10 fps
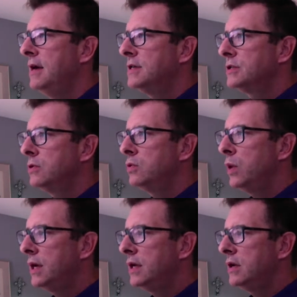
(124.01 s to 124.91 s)
So
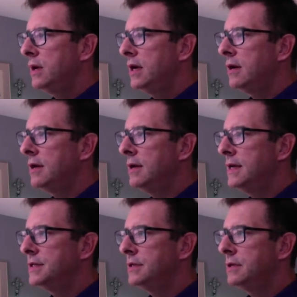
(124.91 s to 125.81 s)
what you do here
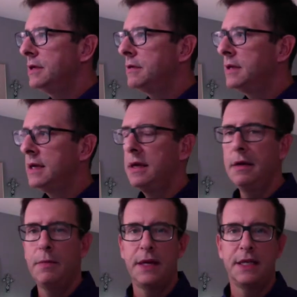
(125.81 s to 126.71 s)
is you'd literally
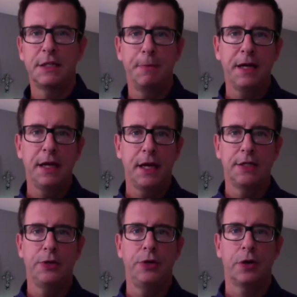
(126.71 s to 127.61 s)
be speaking
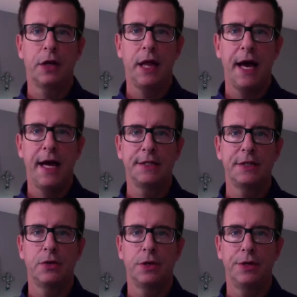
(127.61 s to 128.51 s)
to your class
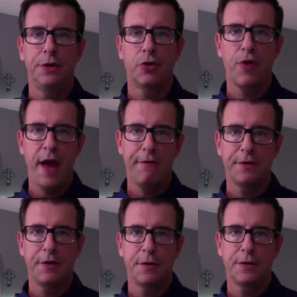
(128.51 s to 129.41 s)
or to your
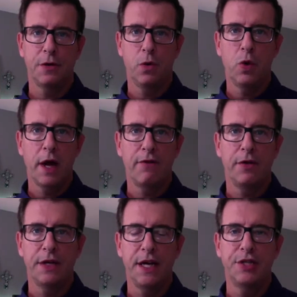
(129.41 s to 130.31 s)
crafters or whatever
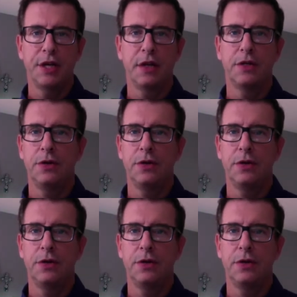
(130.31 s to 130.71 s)
you're teaching,